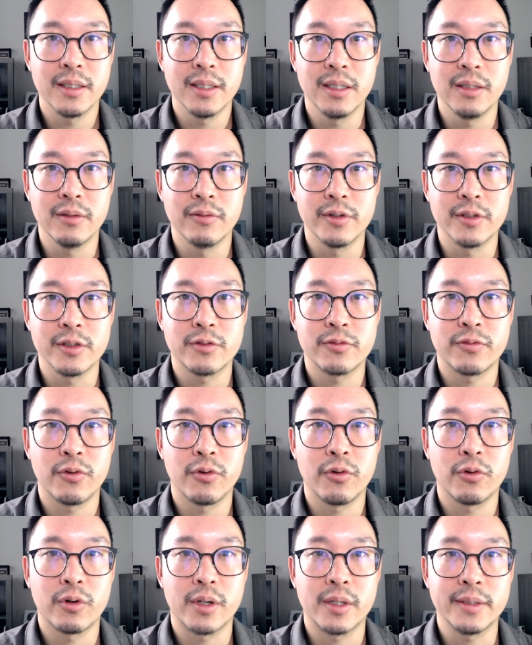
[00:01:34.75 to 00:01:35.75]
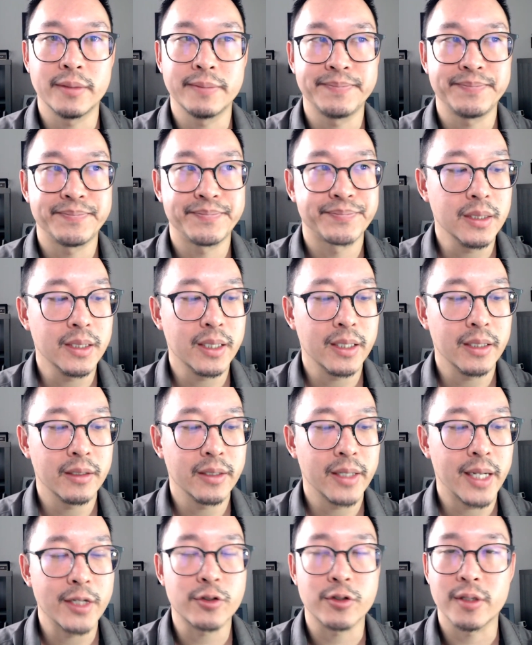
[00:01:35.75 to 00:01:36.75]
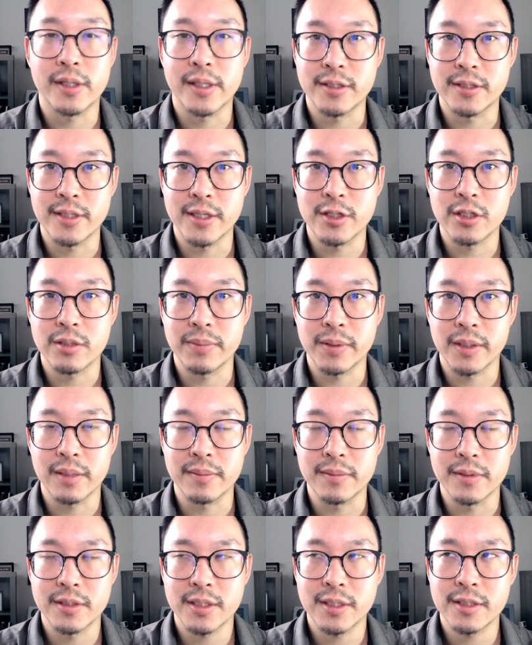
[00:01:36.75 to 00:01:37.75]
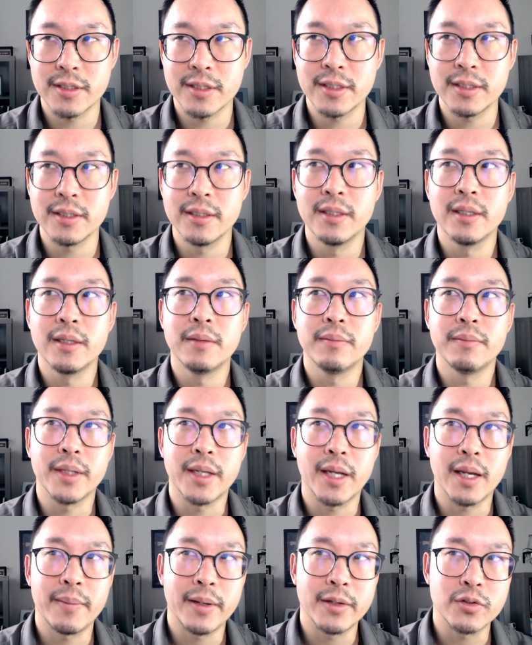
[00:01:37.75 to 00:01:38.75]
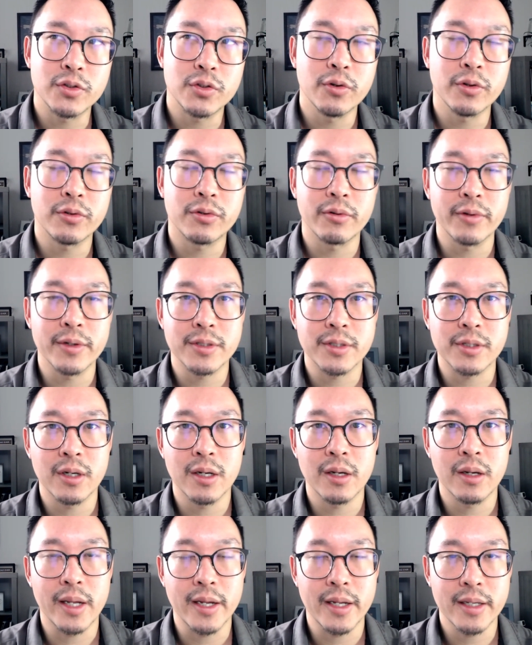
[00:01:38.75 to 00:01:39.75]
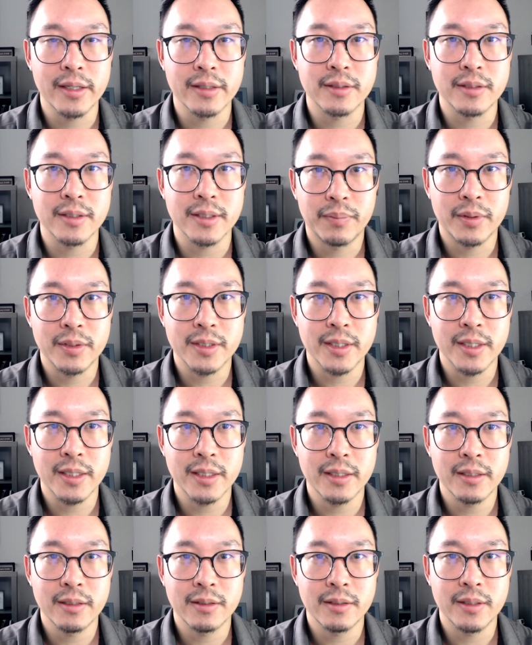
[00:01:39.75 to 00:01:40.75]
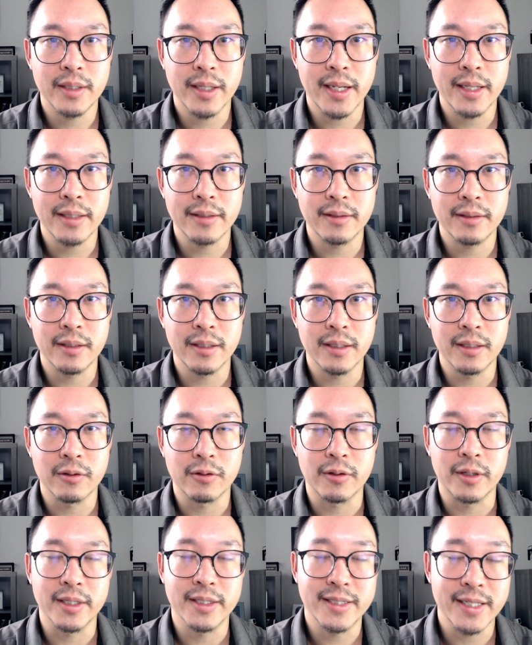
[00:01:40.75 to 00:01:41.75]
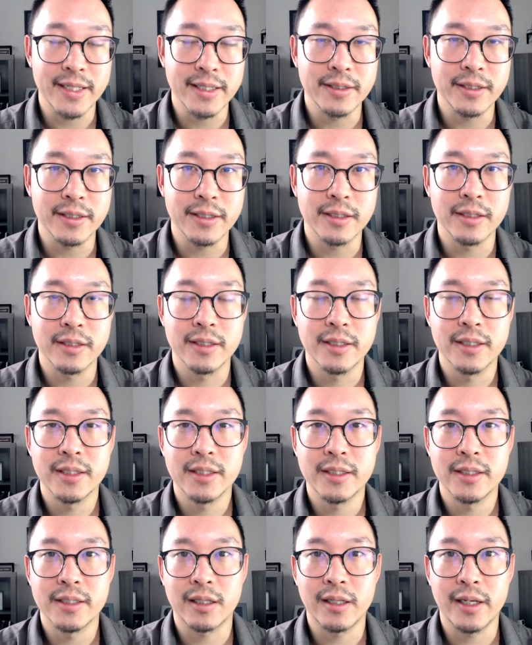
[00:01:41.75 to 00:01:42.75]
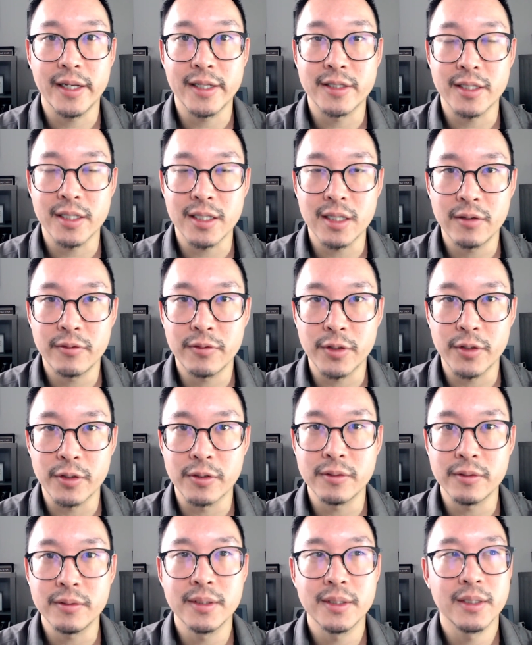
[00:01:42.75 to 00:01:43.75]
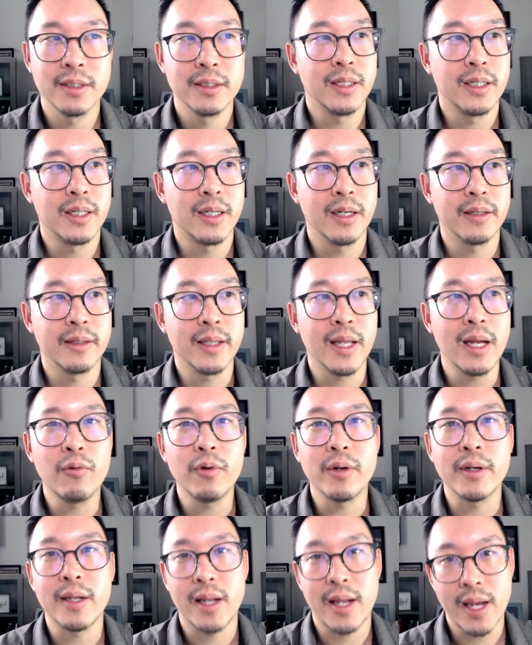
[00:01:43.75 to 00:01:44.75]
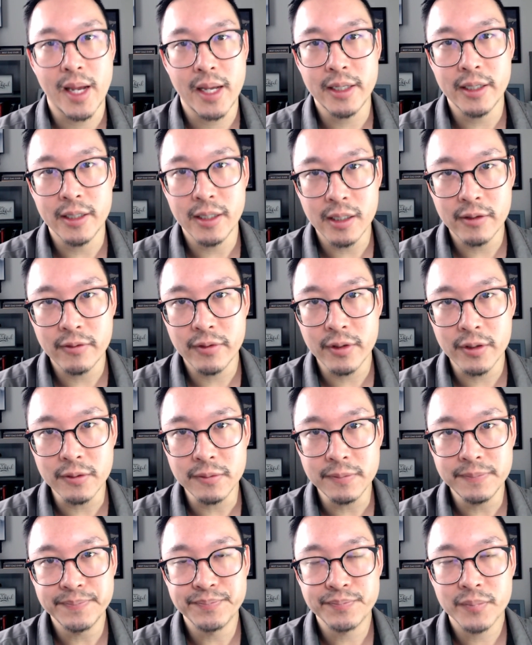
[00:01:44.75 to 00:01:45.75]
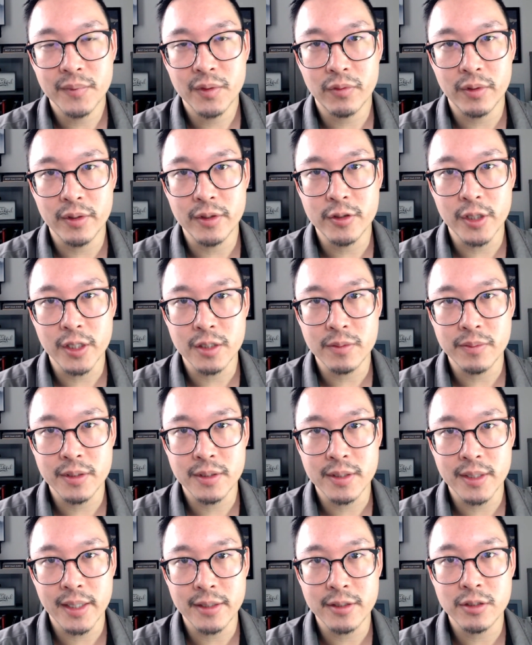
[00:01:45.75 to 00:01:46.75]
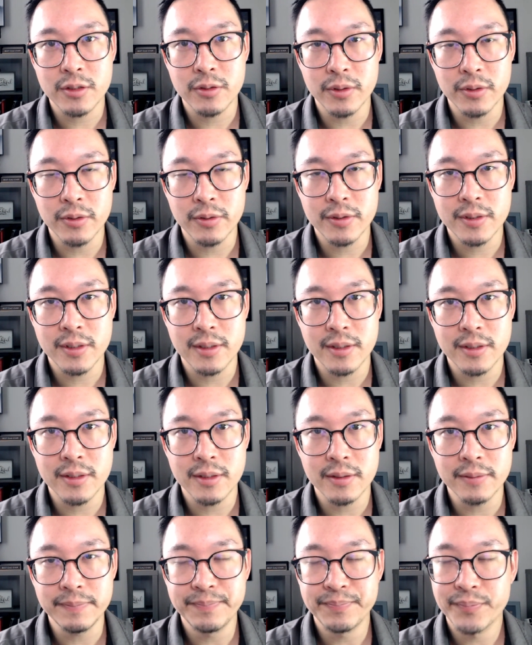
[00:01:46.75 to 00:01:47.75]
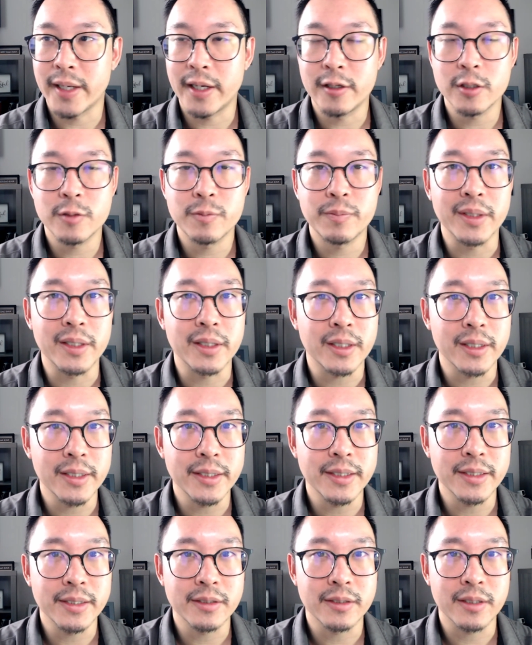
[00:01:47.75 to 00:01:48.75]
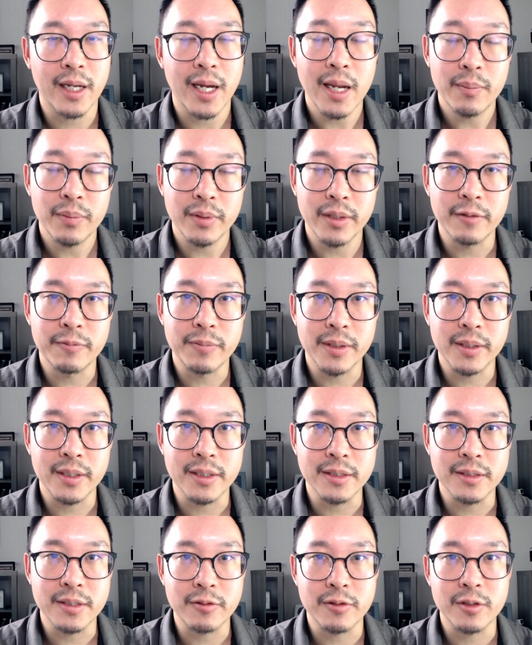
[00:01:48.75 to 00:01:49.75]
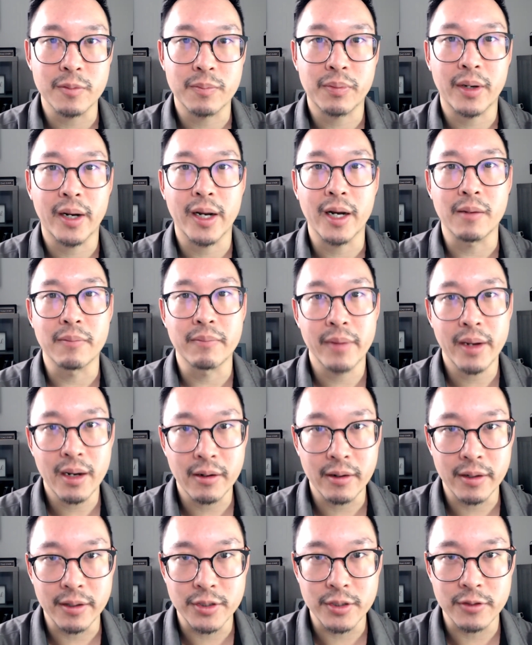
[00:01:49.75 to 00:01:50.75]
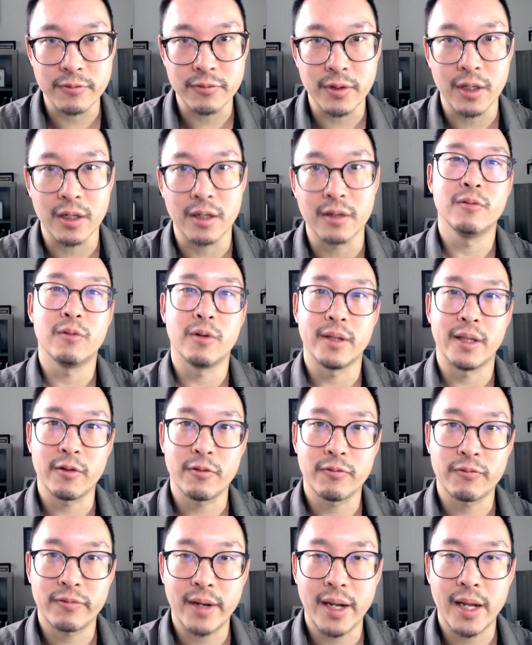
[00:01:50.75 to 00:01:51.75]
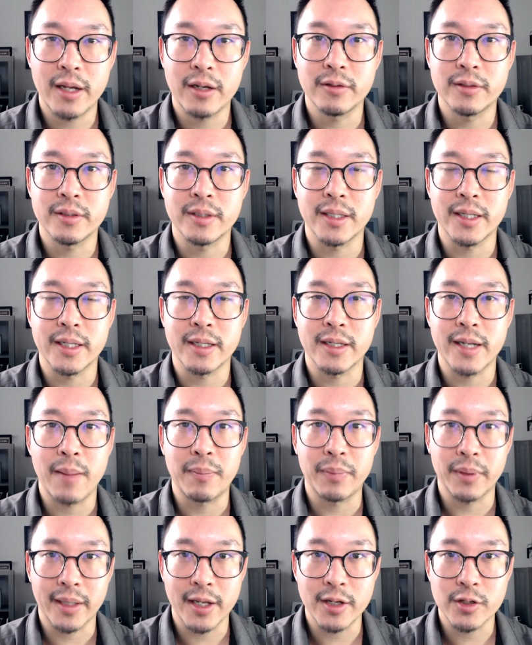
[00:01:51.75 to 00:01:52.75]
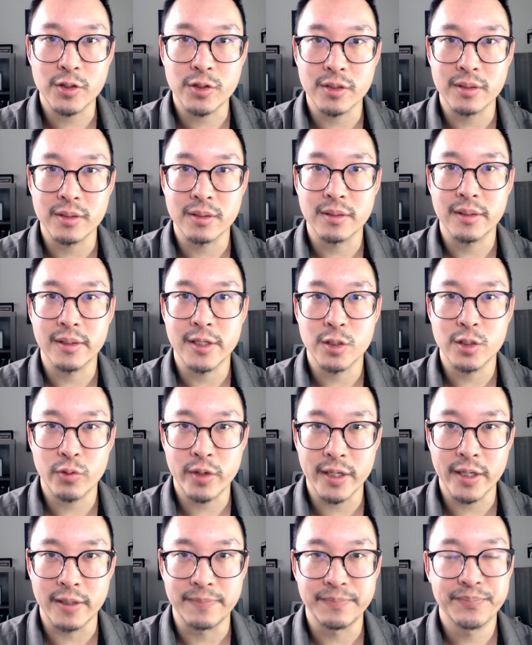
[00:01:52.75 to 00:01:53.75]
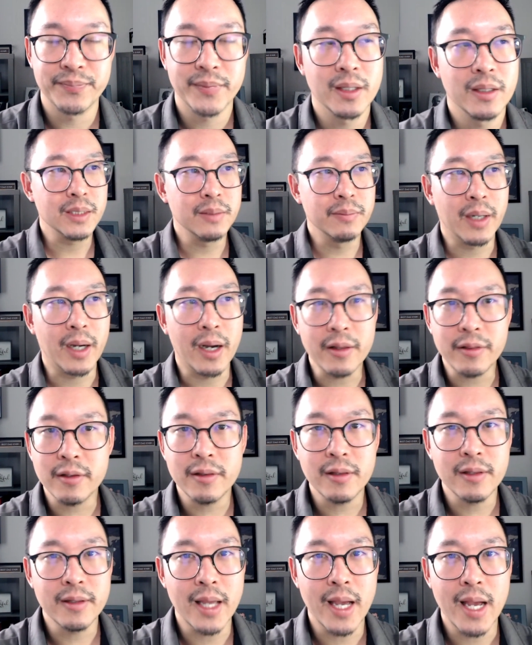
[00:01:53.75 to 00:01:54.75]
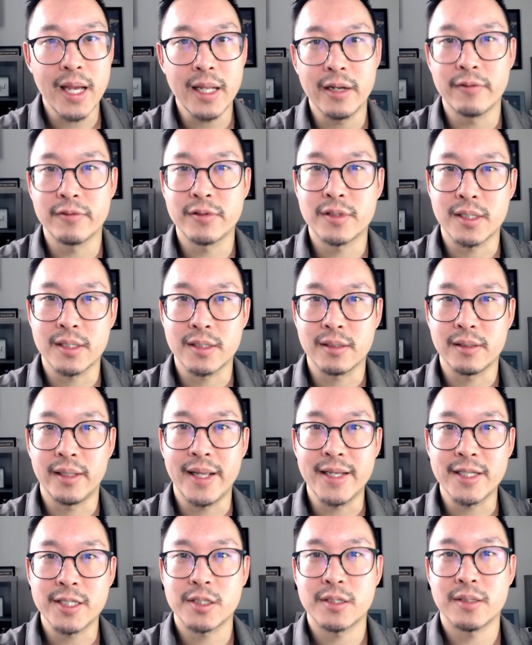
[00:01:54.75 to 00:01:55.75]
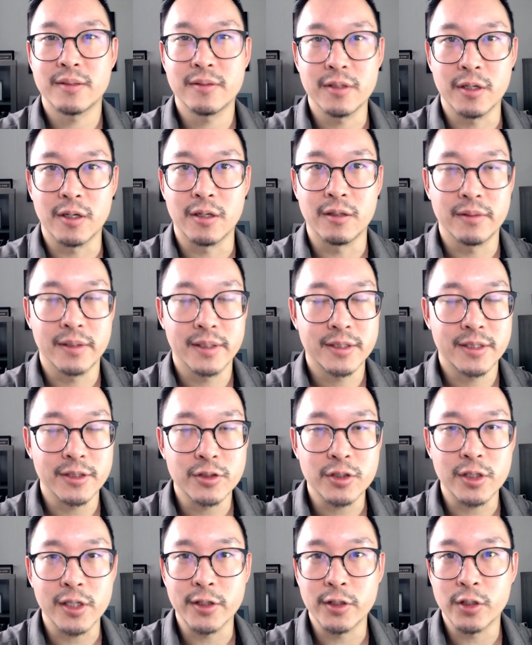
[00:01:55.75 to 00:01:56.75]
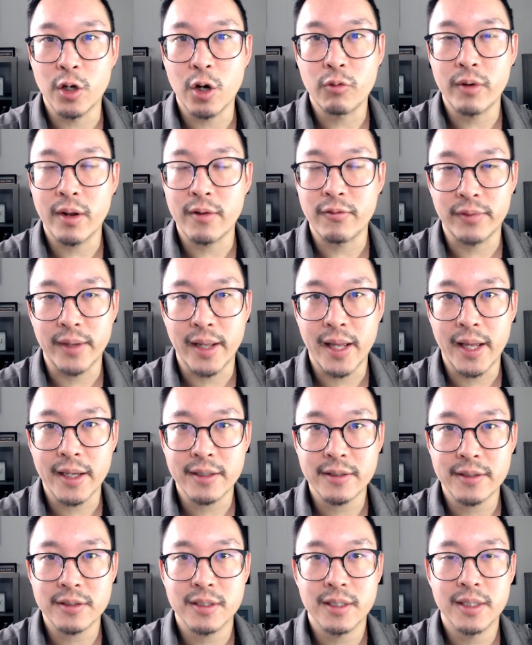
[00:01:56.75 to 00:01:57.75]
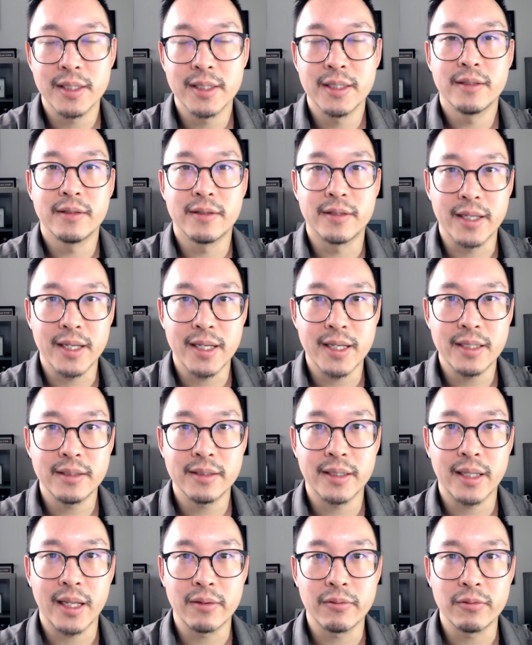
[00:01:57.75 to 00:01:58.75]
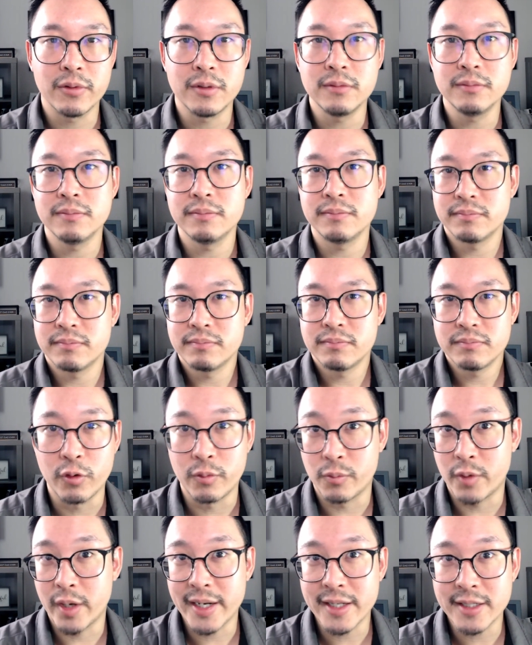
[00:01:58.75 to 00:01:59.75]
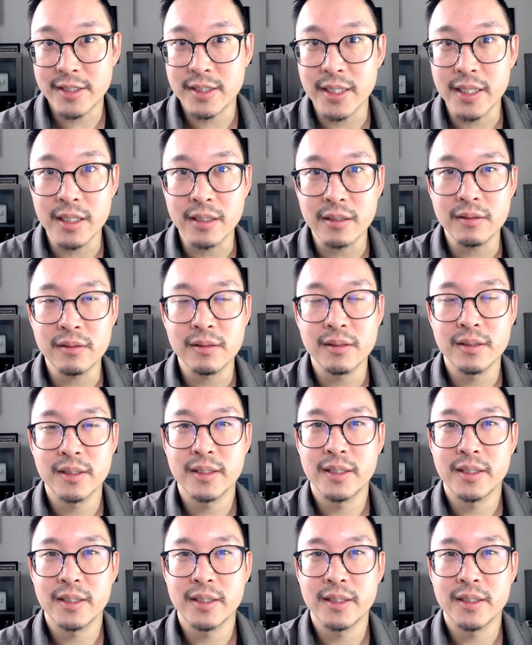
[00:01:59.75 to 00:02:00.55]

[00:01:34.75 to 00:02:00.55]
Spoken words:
It was for naturalization to become a citizen. But yeah, about 2 or 3 weeks ago, I presented at the or attended client's interview. And that one had an interview for adjustment status to a U.S. citizen spouse because there's a prior marriage involved where they filed an application as well. But other than that, if it's a less, you know, essentially no red flags, then they will, from what I've seen,